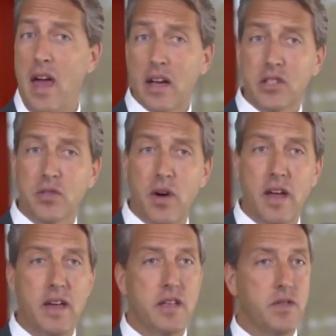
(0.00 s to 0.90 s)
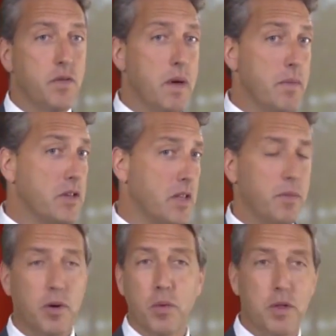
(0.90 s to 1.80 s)
X-ray is for maybe
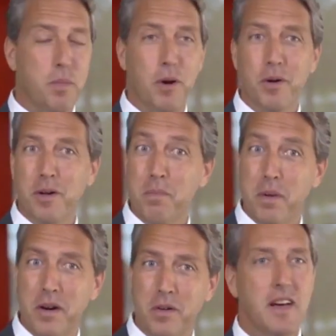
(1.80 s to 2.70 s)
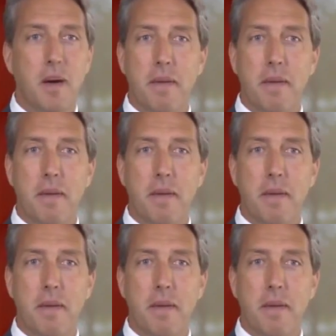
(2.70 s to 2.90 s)
someone with a broken bone.